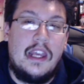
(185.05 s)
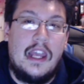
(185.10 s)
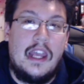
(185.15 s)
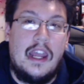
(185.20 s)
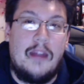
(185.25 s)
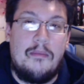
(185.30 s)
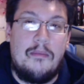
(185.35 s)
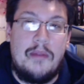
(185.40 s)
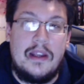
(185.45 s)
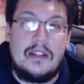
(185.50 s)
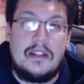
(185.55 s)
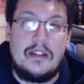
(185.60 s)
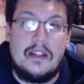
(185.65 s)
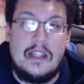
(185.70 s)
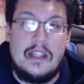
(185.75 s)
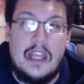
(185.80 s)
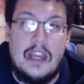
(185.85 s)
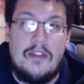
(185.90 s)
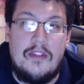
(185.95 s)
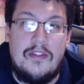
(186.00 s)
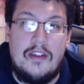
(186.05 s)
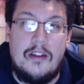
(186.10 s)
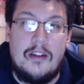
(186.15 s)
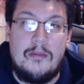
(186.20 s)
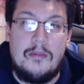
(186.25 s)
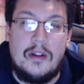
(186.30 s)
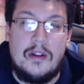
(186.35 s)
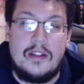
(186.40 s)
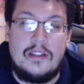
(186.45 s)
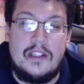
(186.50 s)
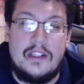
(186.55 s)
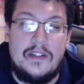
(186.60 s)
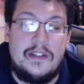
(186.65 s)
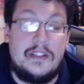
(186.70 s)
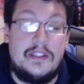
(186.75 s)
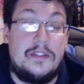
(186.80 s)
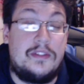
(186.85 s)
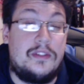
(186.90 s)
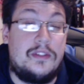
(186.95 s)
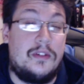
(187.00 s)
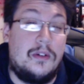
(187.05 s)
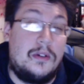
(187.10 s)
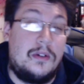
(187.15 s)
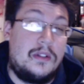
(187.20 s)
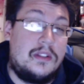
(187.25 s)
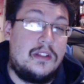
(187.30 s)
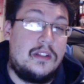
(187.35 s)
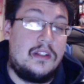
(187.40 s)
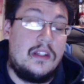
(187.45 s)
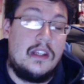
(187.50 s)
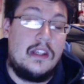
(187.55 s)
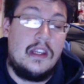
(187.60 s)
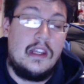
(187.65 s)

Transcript: and basically gave him a series of strokes.